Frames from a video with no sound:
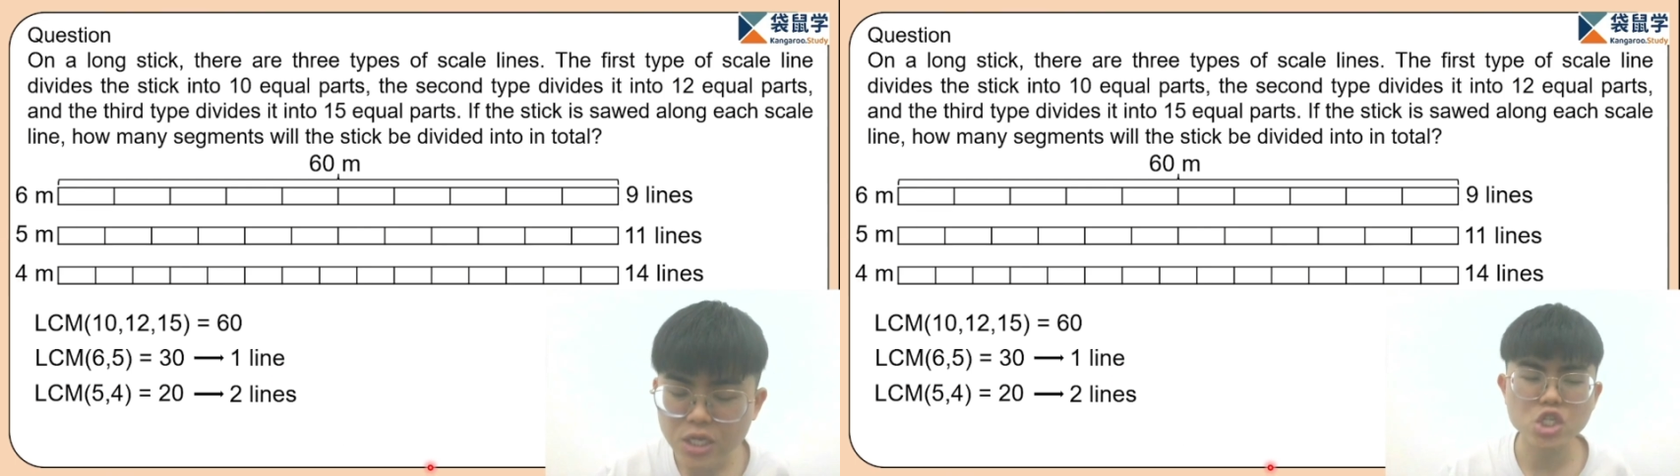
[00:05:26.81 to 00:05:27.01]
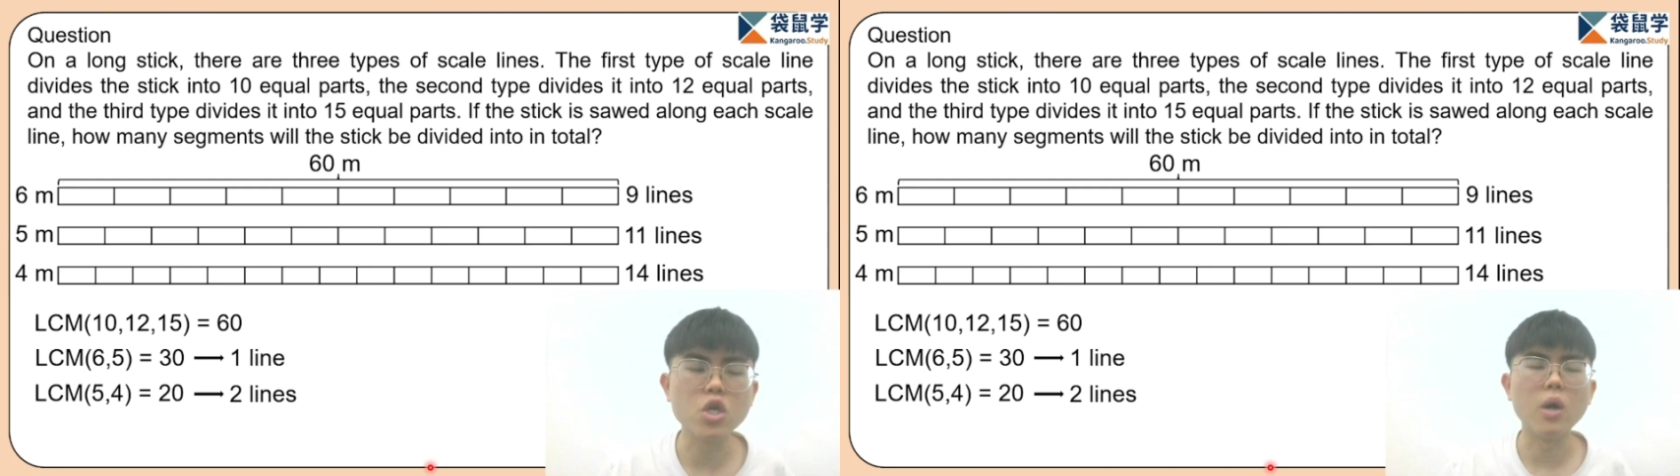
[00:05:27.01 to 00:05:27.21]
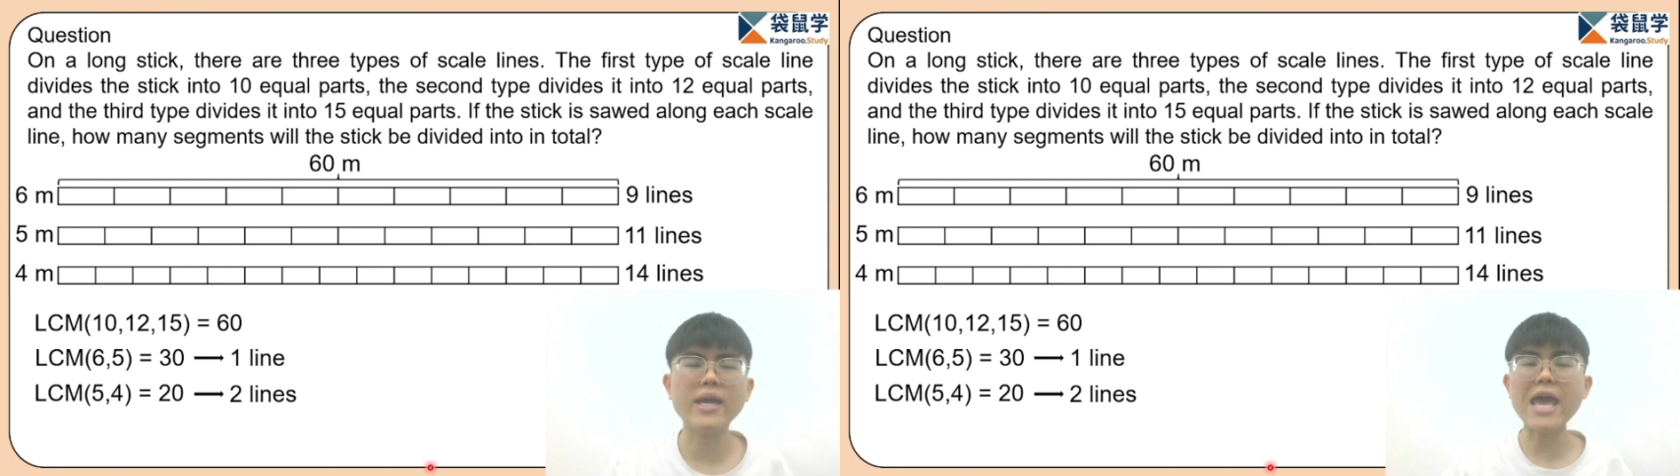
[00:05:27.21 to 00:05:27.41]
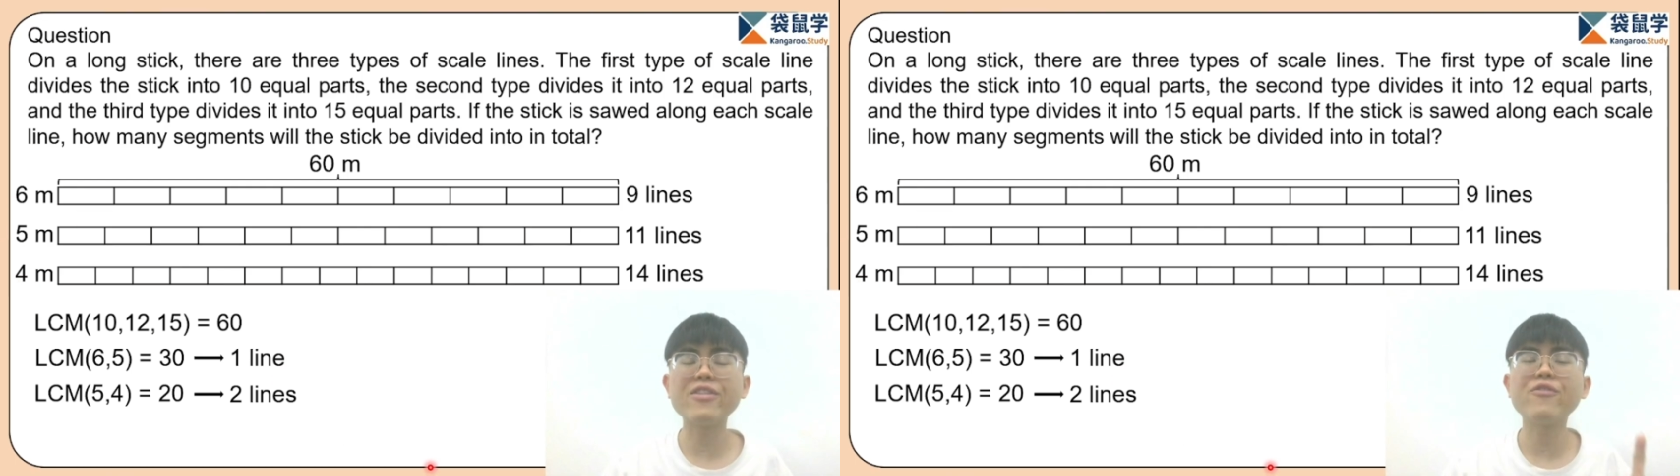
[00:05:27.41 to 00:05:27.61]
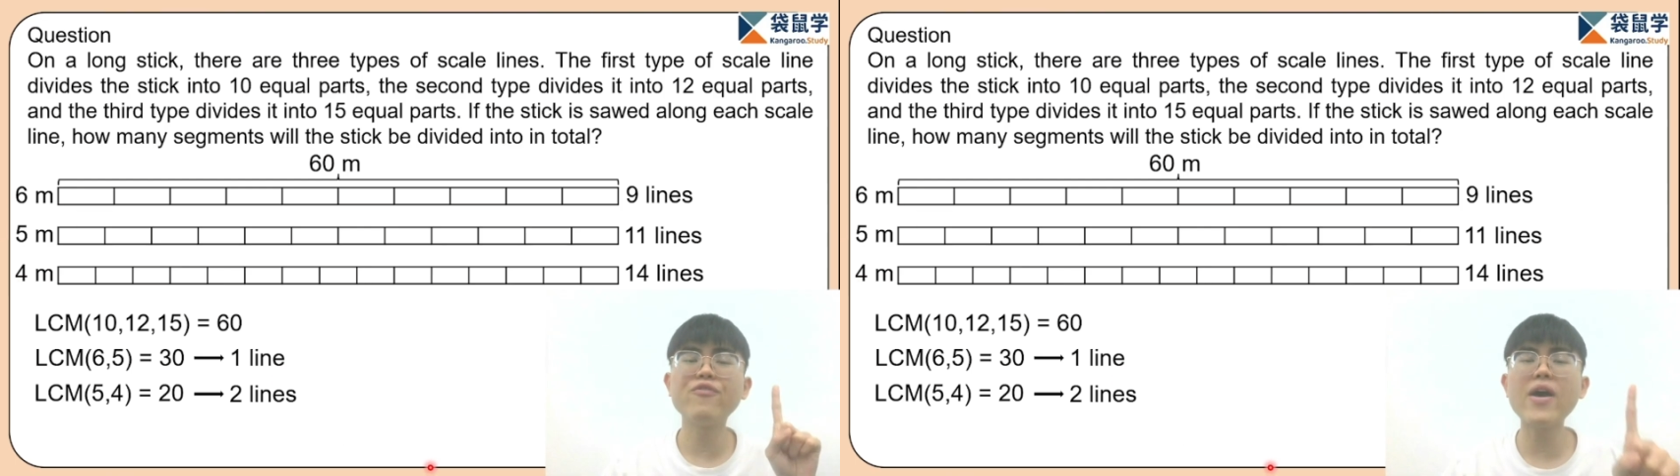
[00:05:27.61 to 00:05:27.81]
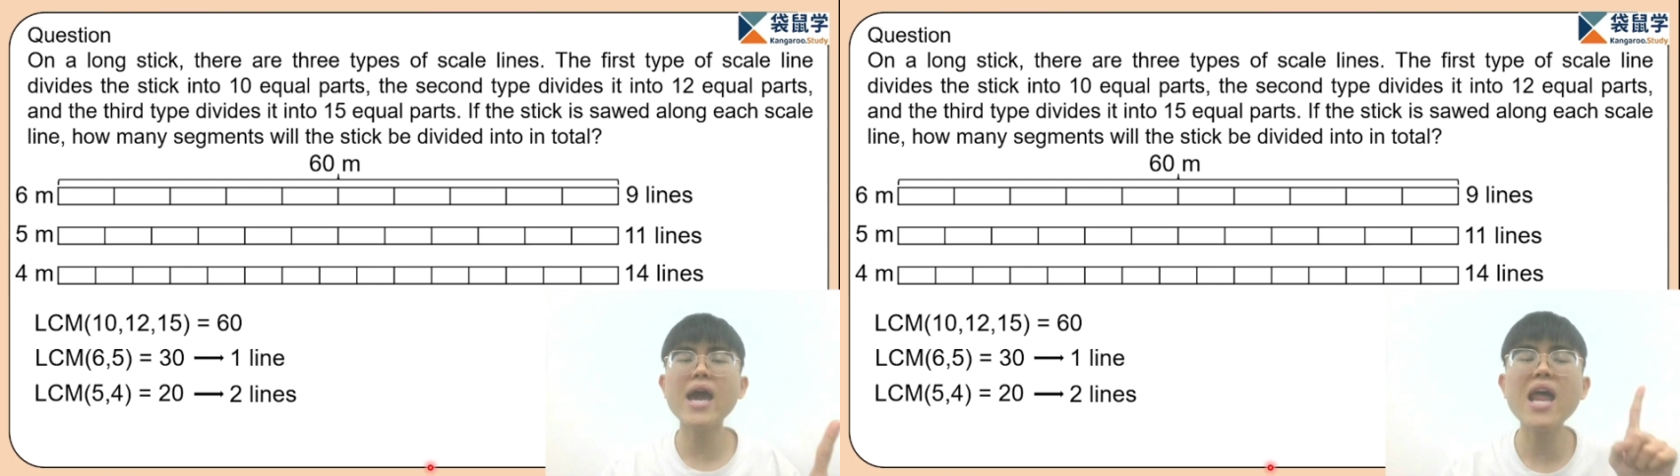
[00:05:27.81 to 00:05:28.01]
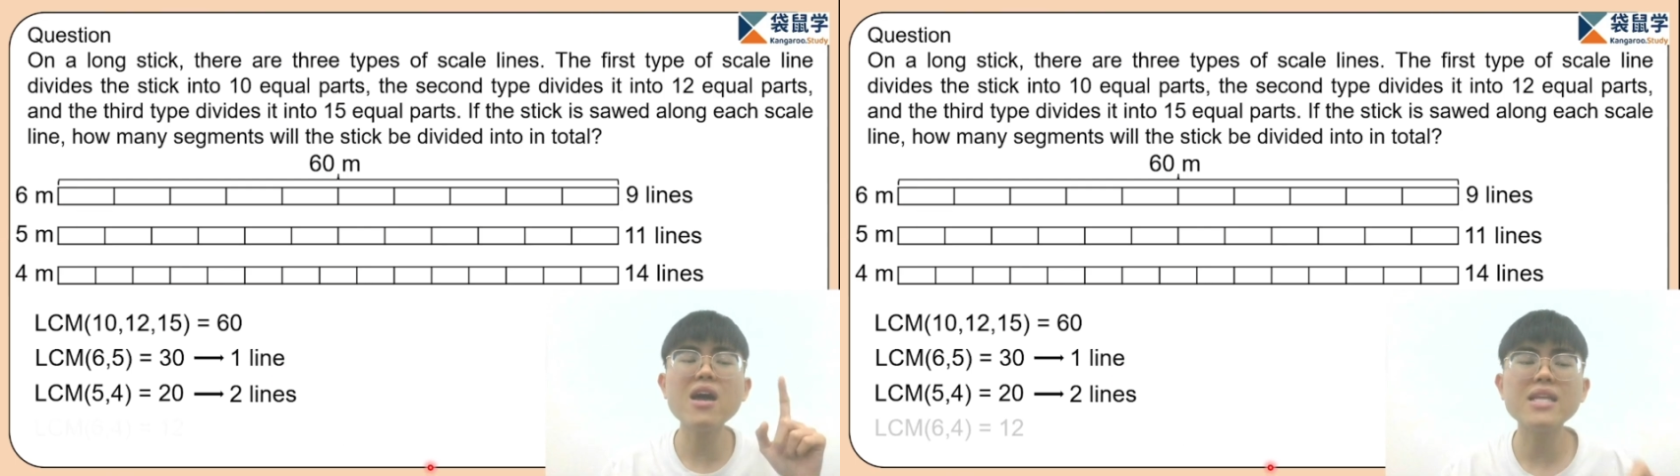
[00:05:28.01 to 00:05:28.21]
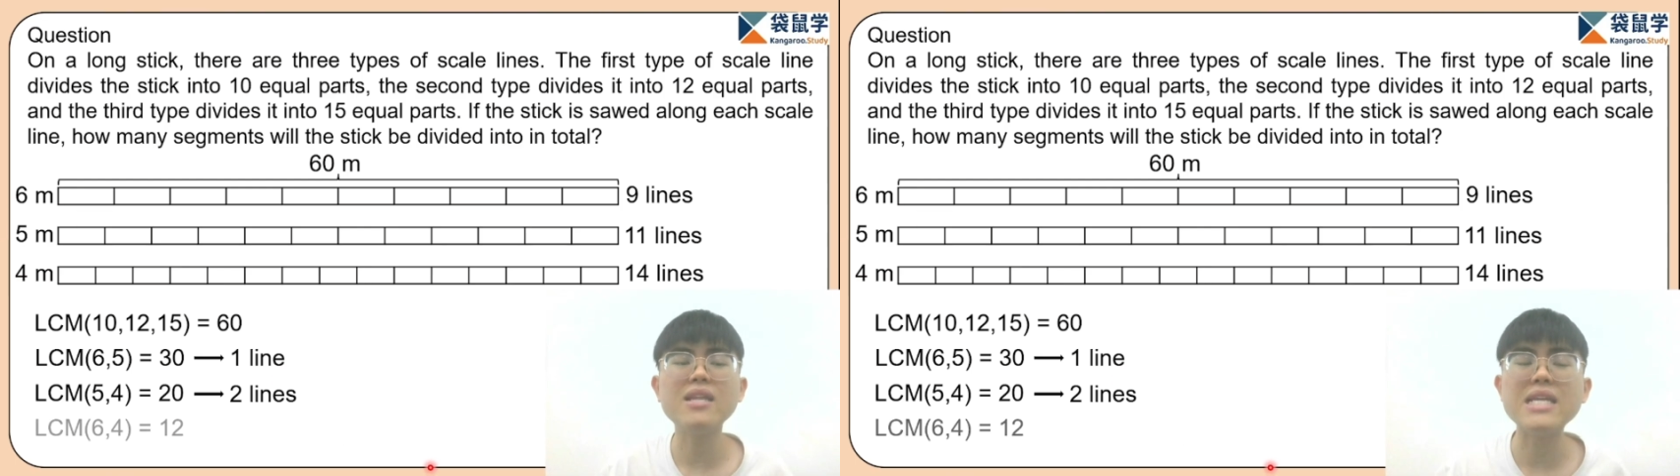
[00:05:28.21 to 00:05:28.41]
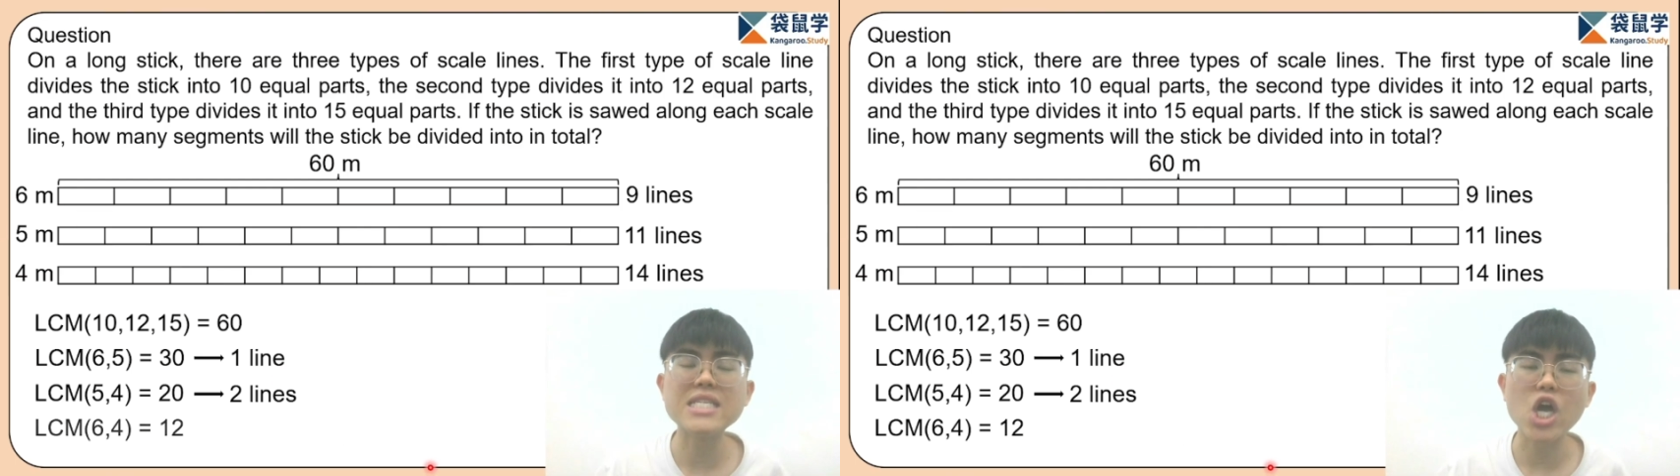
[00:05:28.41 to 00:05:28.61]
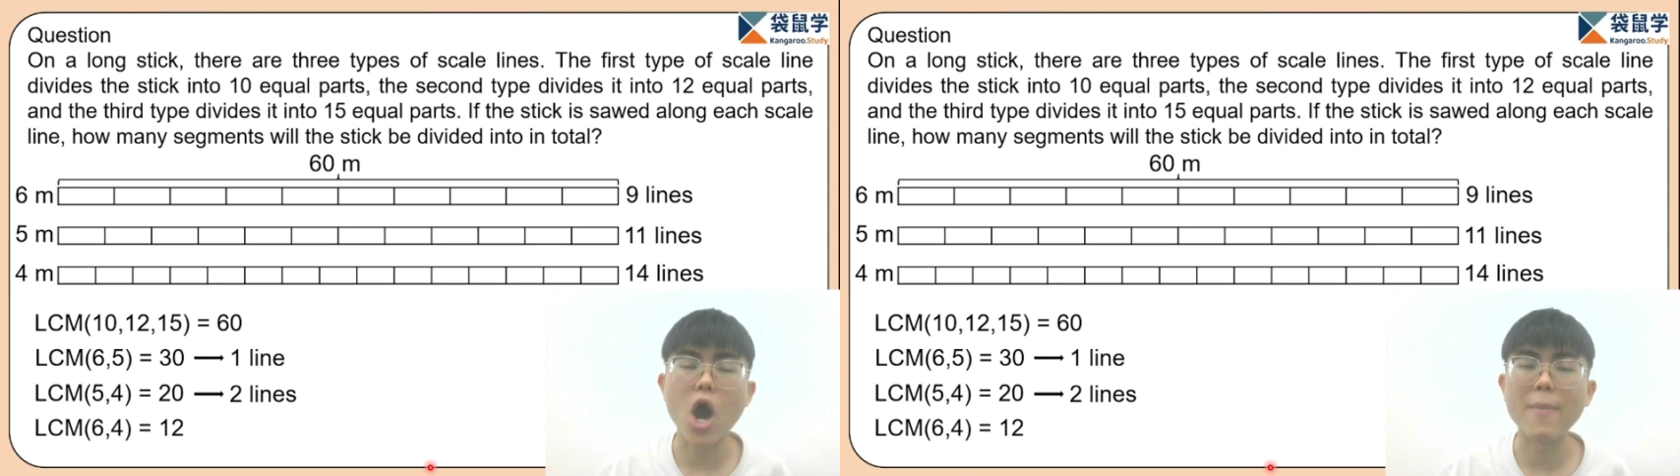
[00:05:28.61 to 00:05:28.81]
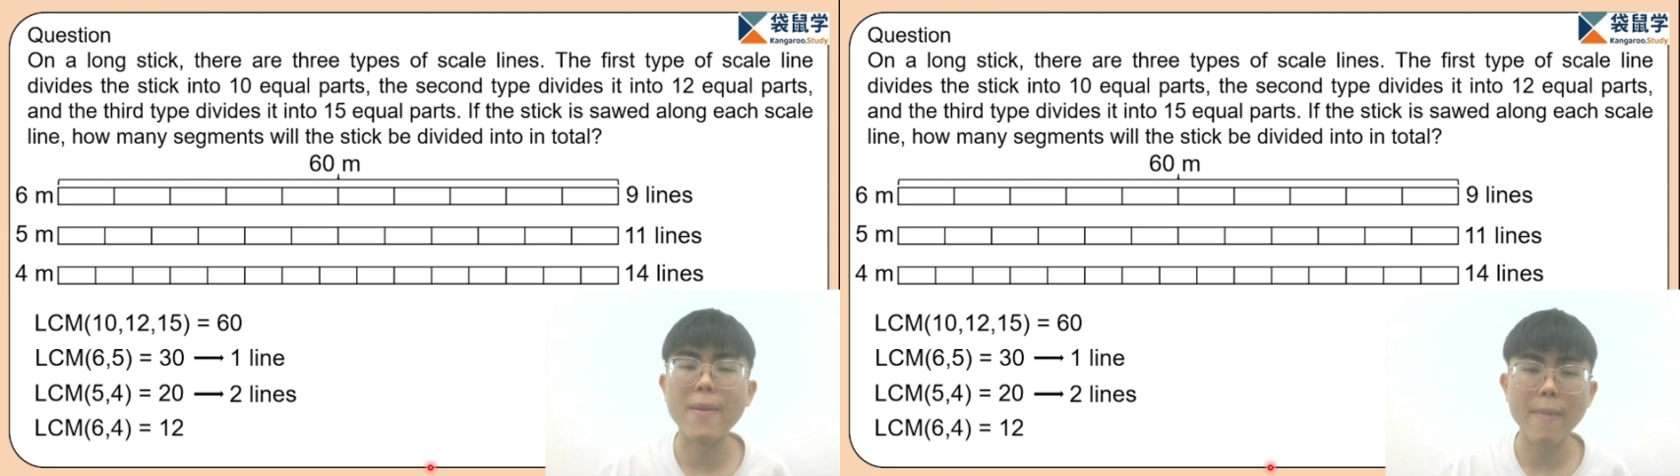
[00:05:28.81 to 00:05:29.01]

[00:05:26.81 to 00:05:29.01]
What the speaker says: So again, find out the least common